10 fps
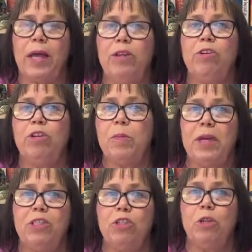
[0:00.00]

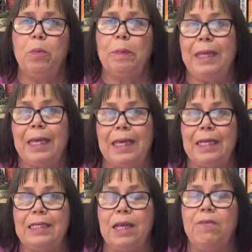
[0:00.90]
interdimensional
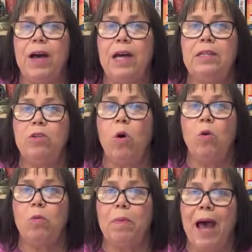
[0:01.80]
beings of untold